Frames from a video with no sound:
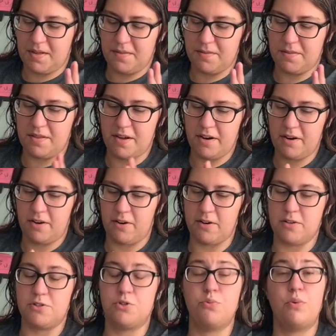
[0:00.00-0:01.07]
There
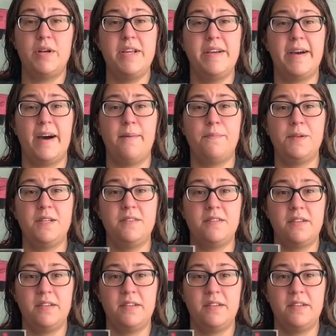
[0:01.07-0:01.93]
are 20 copies